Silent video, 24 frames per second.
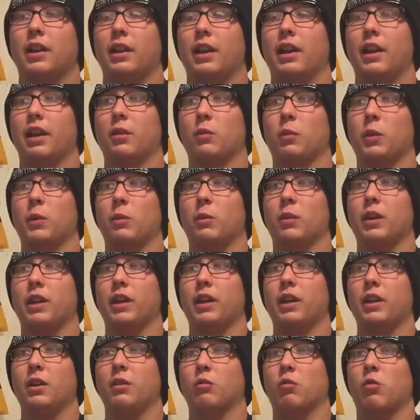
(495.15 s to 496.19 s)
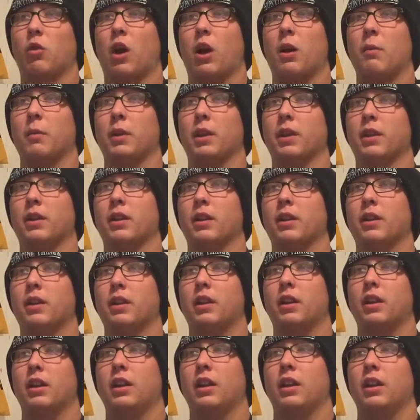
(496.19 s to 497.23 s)
and we were eating ramen
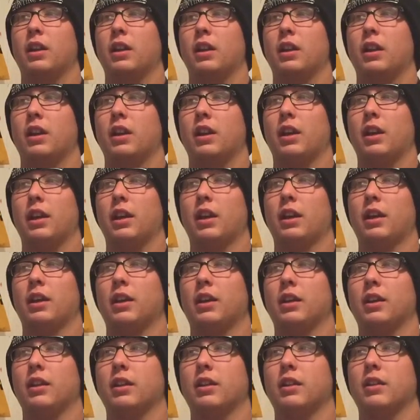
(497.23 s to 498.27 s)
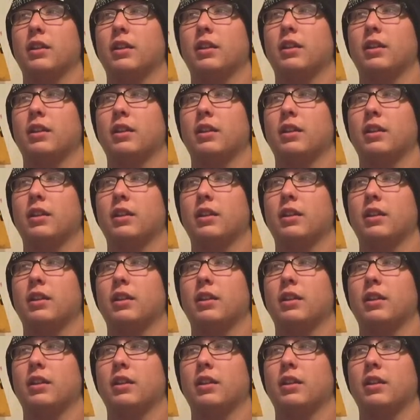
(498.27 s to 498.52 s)
and